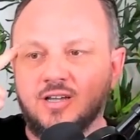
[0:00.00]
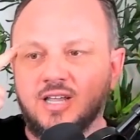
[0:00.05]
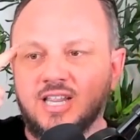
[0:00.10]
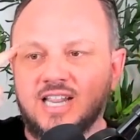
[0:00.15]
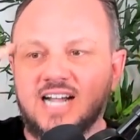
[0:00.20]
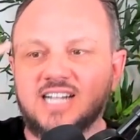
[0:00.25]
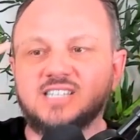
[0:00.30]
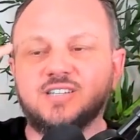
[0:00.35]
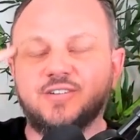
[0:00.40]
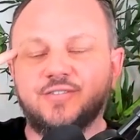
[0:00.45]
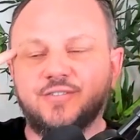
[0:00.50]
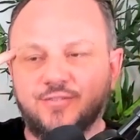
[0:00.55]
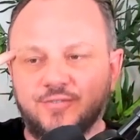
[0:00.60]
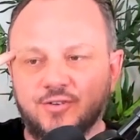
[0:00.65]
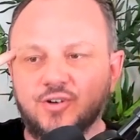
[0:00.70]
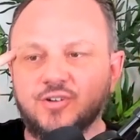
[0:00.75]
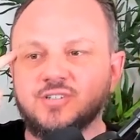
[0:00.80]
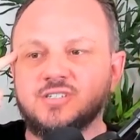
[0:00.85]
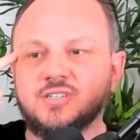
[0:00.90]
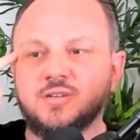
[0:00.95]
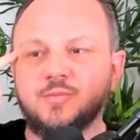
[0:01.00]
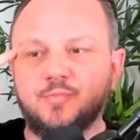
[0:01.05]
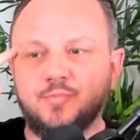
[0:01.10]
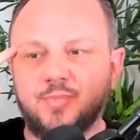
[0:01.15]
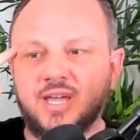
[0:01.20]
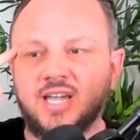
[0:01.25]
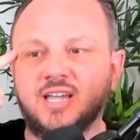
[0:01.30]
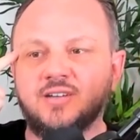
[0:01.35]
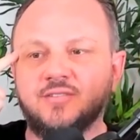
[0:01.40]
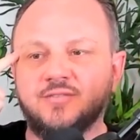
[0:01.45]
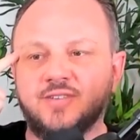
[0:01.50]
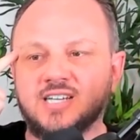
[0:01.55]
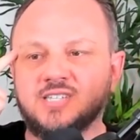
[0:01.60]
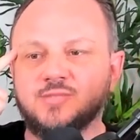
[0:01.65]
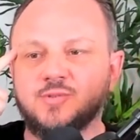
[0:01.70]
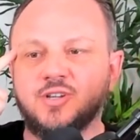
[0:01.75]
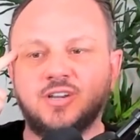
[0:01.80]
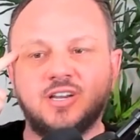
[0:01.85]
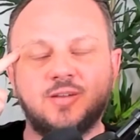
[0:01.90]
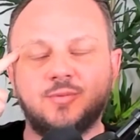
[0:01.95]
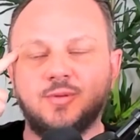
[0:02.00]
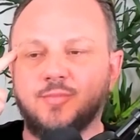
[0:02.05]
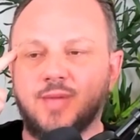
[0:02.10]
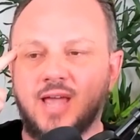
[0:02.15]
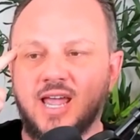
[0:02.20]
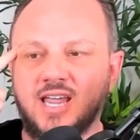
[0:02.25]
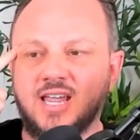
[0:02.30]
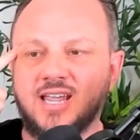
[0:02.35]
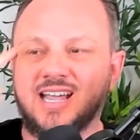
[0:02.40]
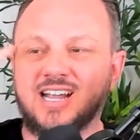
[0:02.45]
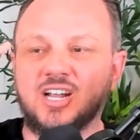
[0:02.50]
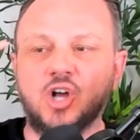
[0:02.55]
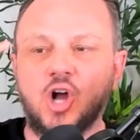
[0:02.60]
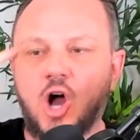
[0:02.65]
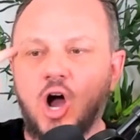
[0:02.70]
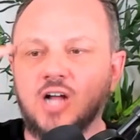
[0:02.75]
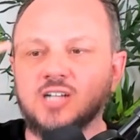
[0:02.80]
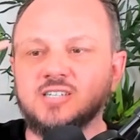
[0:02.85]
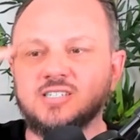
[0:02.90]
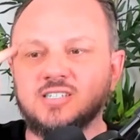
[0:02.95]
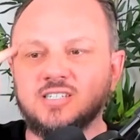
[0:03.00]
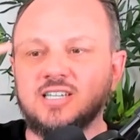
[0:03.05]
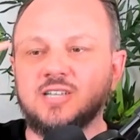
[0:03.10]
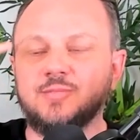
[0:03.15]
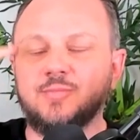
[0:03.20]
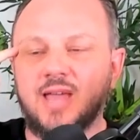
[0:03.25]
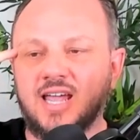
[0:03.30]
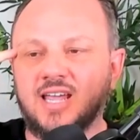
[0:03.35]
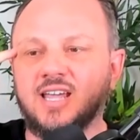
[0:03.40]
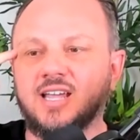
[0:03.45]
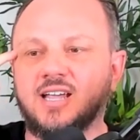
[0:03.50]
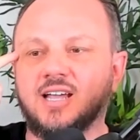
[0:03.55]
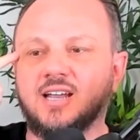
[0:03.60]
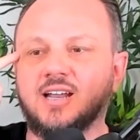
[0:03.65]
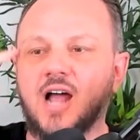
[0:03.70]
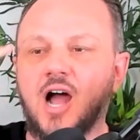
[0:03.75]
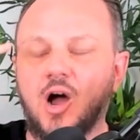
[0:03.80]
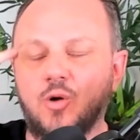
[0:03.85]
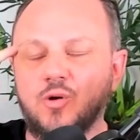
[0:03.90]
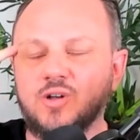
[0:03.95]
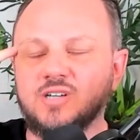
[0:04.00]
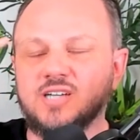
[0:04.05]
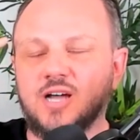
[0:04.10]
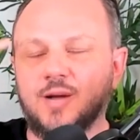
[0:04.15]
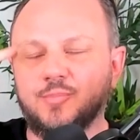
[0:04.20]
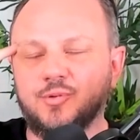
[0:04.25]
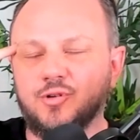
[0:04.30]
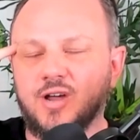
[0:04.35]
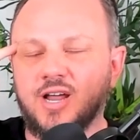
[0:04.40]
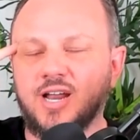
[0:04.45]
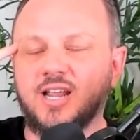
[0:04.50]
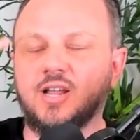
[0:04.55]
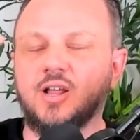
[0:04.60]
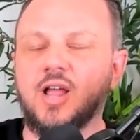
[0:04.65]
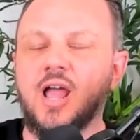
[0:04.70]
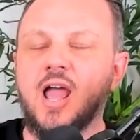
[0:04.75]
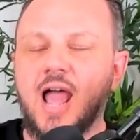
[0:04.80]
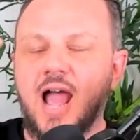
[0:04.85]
That's the first big investment you need to be making and constantly making it, always upgrading,